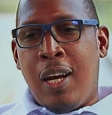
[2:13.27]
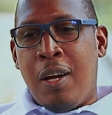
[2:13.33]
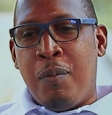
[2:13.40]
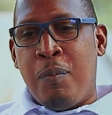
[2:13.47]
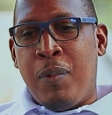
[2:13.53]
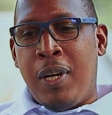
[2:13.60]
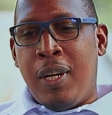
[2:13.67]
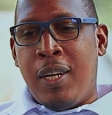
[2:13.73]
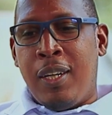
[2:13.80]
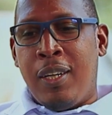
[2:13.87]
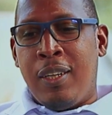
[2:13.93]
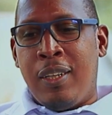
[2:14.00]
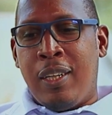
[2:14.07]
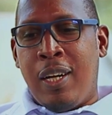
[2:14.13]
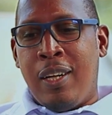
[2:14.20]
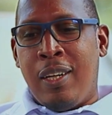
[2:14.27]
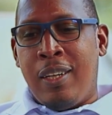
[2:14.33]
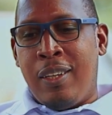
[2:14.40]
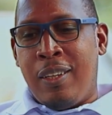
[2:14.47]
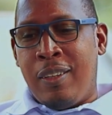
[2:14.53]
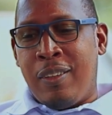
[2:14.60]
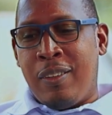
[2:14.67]
I'm
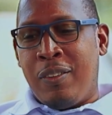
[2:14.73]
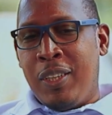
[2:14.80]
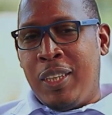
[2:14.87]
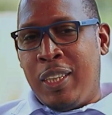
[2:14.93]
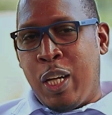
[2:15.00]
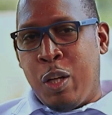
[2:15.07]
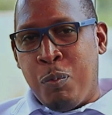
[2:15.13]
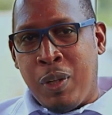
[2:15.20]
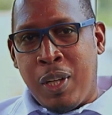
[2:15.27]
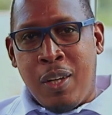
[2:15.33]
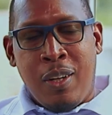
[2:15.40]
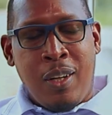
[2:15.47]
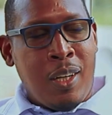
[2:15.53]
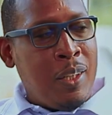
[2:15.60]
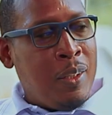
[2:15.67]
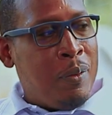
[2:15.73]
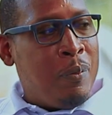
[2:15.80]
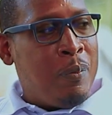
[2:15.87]
Christian Mugarura,